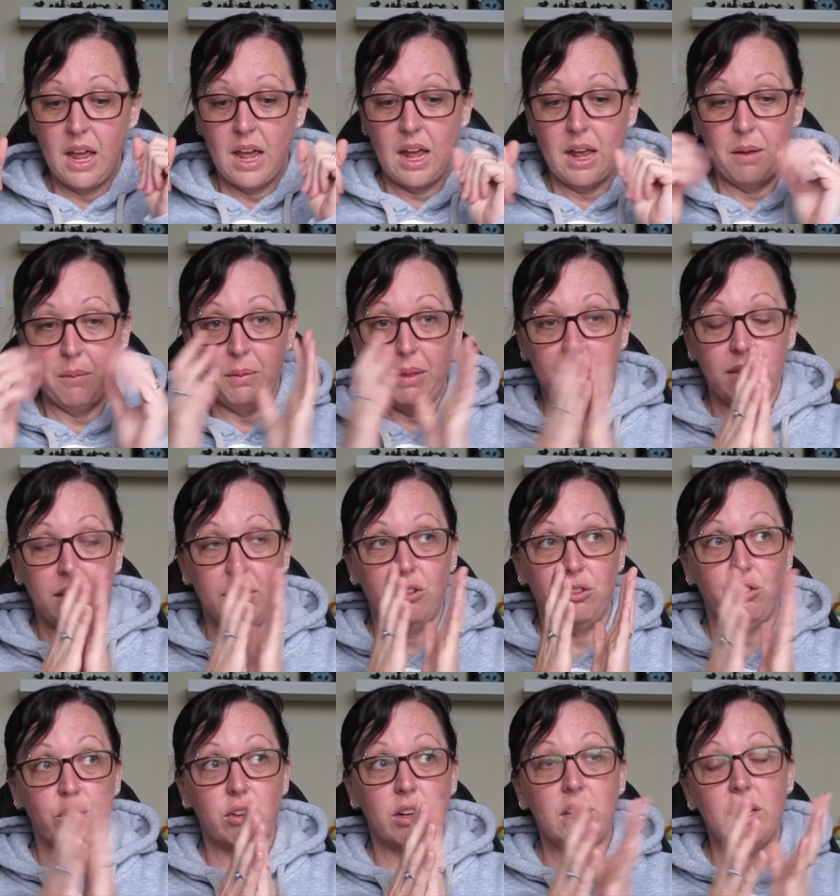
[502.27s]
Um, that
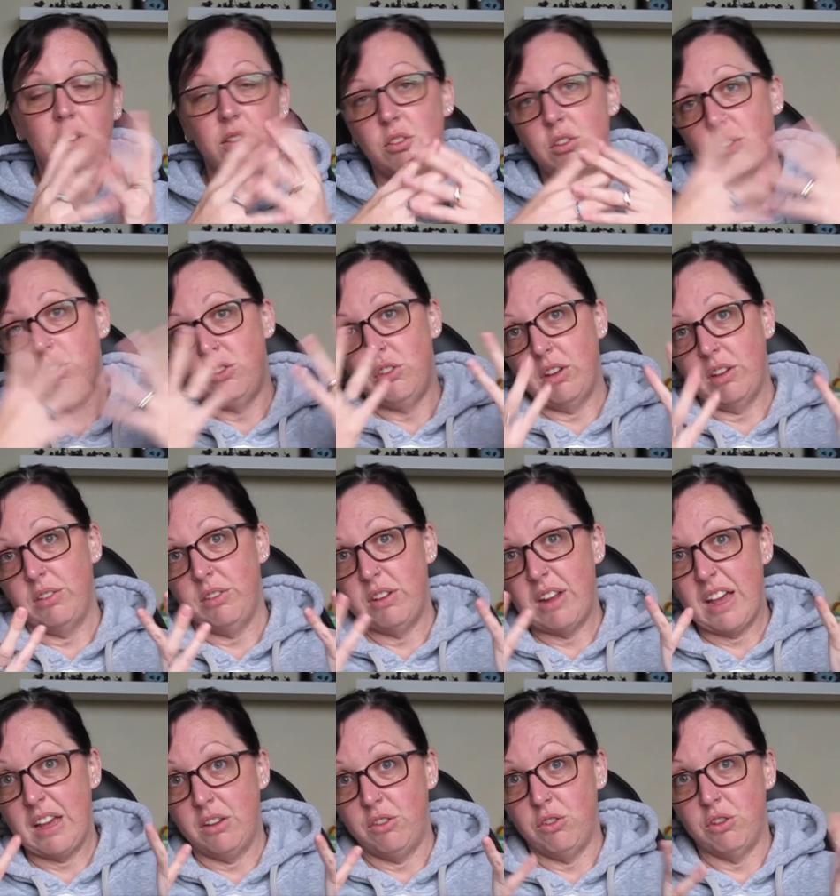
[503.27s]
this tree is not just
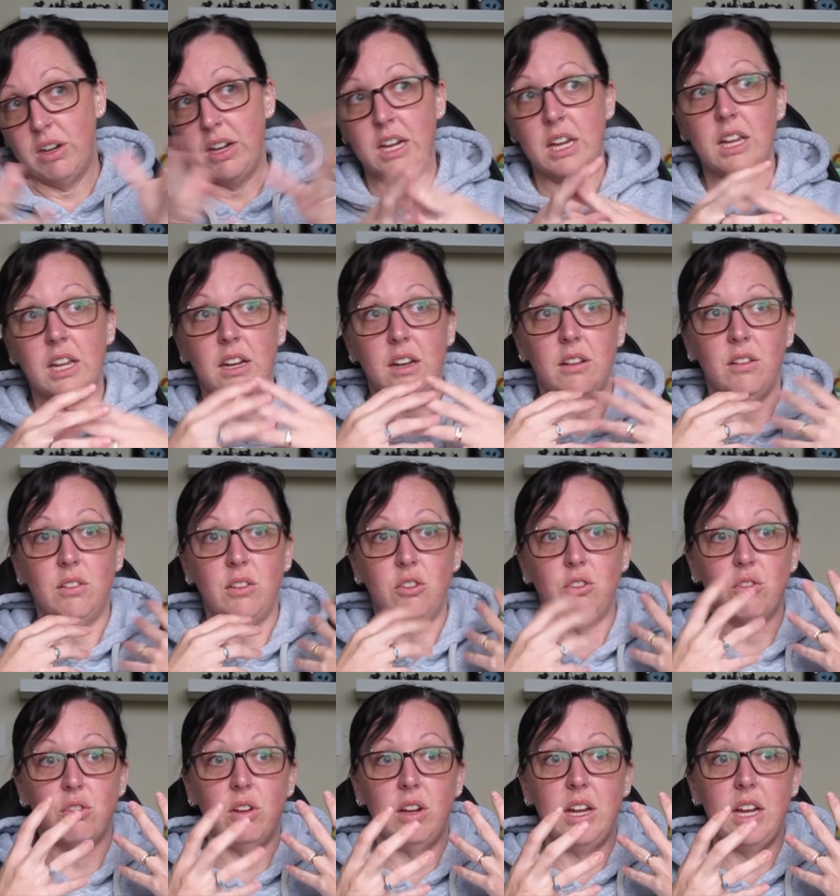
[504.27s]
a tree, it is a
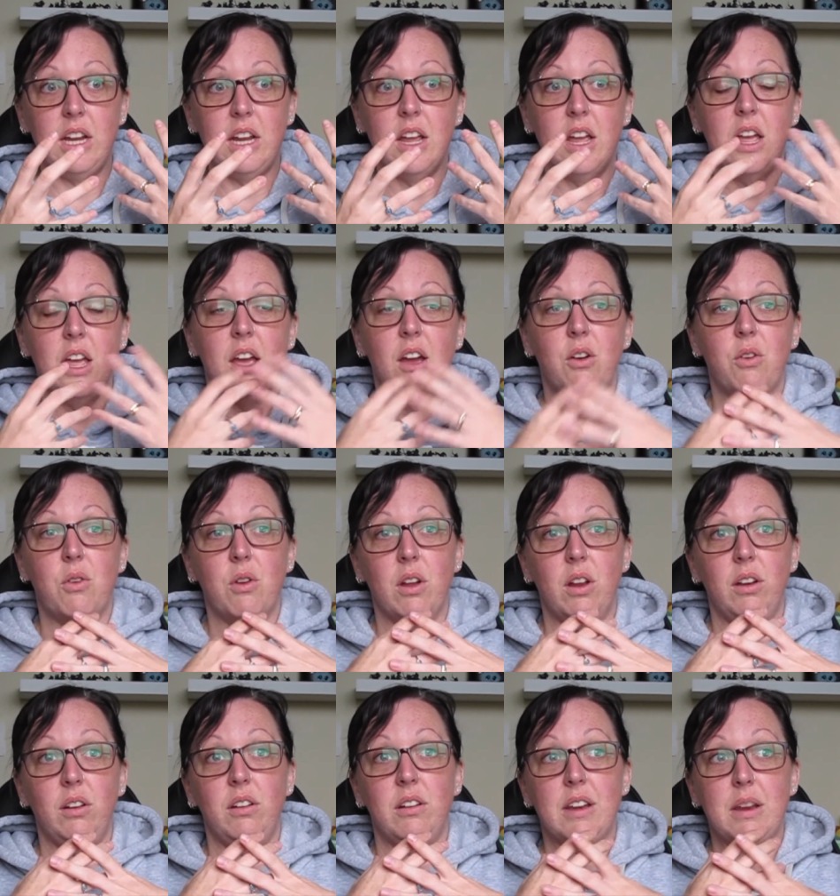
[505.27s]
tree,
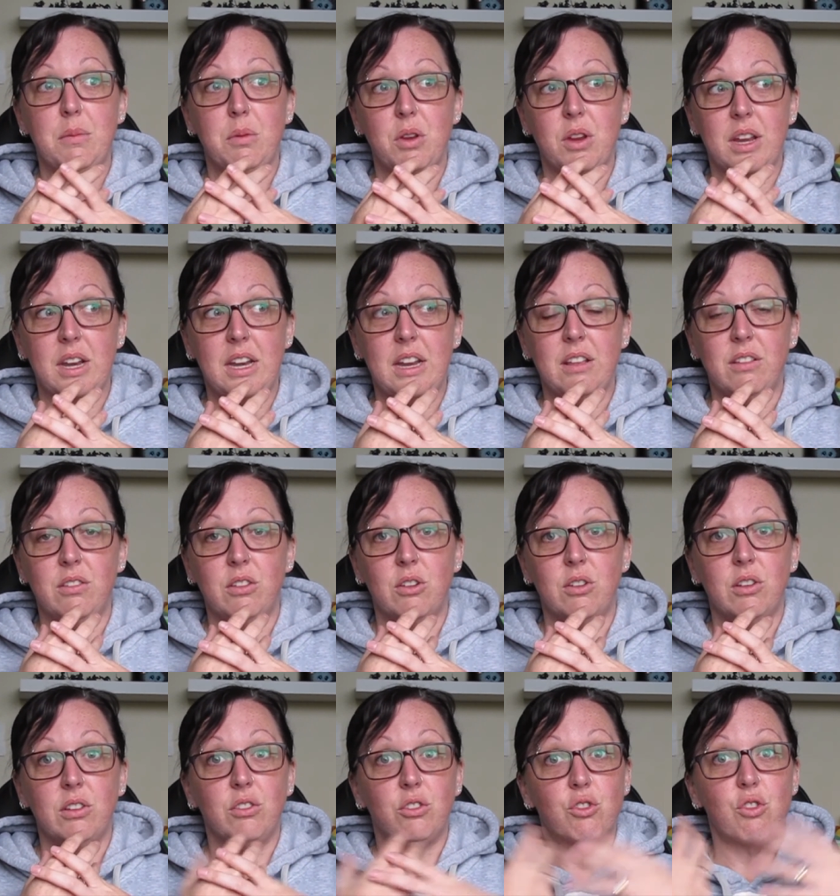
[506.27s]
or
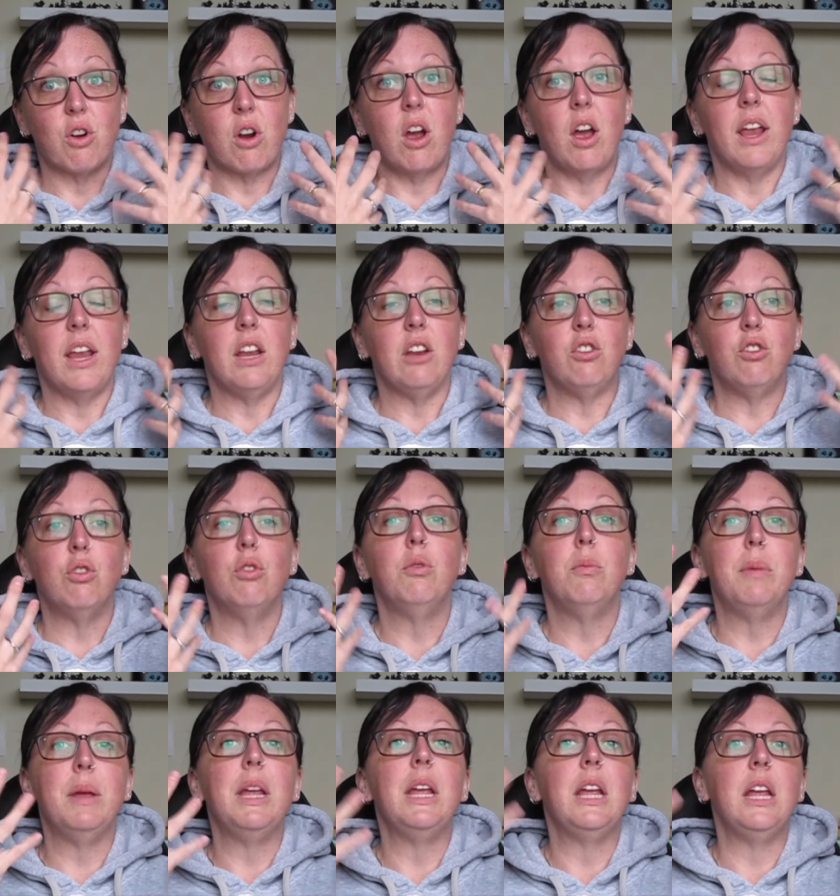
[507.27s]
Nebuchadnezzar is trying to
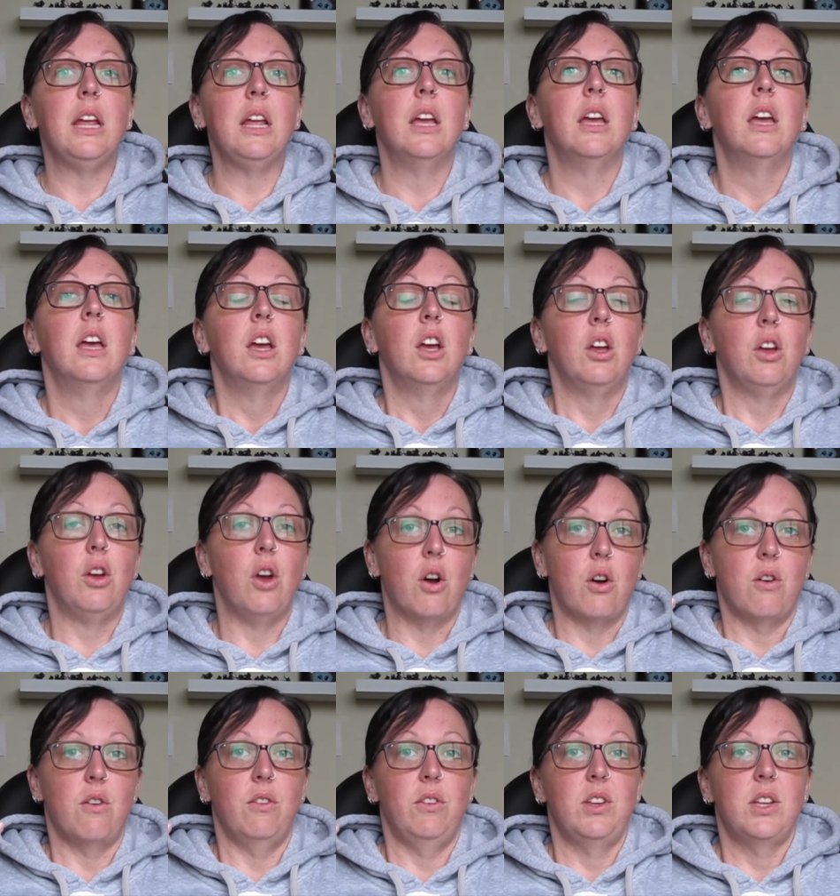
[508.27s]
be
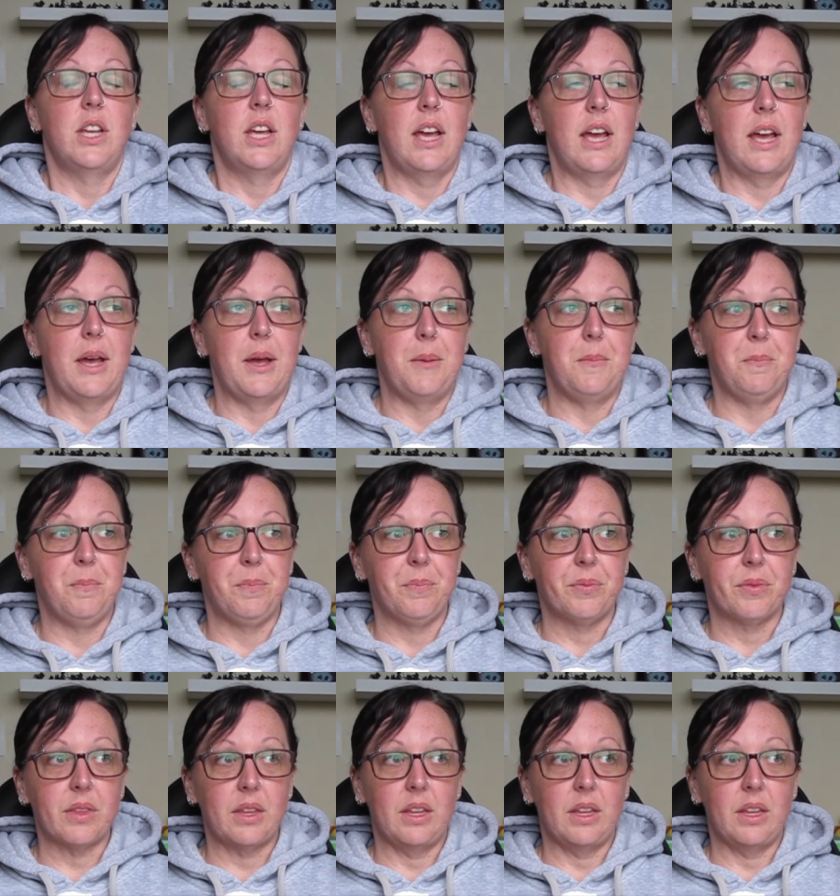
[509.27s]
God. Um,